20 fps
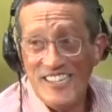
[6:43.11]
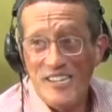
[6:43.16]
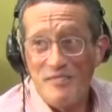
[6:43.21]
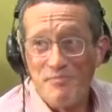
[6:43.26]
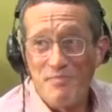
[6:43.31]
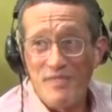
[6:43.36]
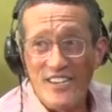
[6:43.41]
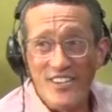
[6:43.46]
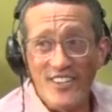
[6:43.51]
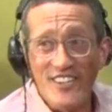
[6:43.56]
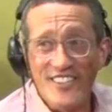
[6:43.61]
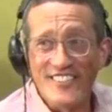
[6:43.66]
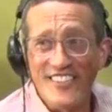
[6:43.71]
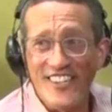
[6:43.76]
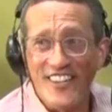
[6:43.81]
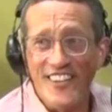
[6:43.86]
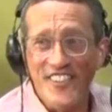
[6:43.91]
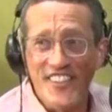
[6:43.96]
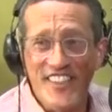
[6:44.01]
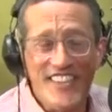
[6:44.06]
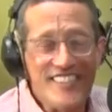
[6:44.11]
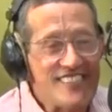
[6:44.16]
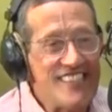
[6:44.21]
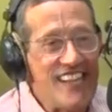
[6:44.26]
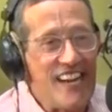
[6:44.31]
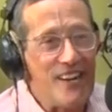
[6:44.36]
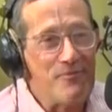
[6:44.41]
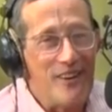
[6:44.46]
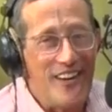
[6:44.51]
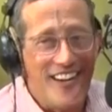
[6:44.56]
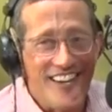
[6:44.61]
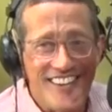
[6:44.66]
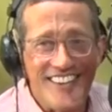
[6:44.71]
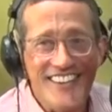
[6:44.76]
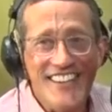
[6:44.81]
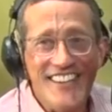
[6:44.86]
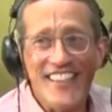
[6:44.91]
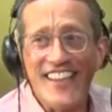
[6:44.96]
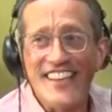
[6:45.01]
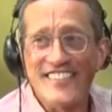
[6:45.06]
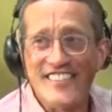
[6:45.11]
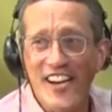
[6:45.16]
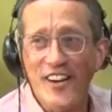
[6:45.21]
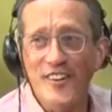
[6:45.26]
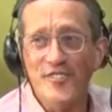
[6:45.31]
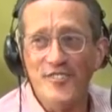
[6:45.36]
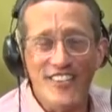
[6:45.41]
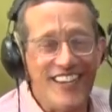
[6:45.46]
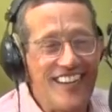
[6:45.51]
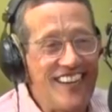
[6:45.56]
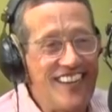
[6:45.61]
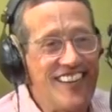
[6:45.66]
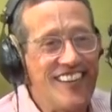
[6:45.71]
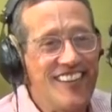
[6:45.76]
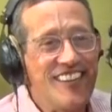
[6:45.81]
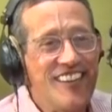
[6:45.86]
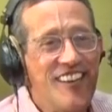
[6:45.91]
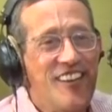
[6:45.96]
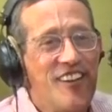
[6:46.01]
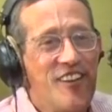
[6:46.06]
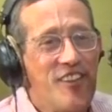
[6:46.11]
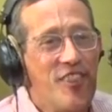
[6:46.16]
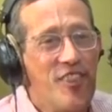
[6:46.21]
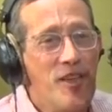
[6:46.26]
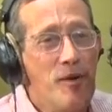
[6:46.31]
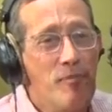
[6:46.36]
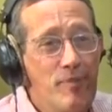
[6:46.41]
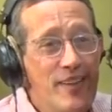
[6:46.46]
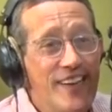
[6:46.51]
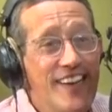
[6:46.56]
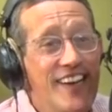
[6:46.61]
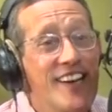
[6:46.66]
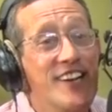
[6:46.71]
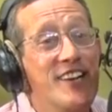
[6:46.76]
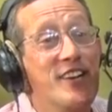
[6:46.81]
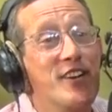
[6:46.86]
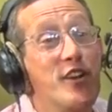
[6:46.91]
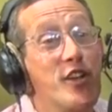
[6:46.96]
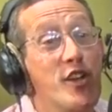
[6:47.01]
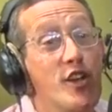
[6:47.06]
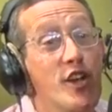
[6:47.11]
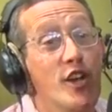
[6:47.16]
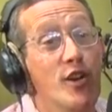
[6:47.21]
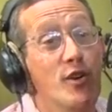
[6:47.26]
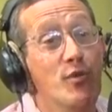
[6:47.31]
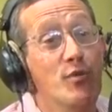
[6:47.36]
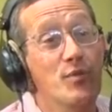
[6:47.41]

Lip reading: Because on this network, there's only the big Q.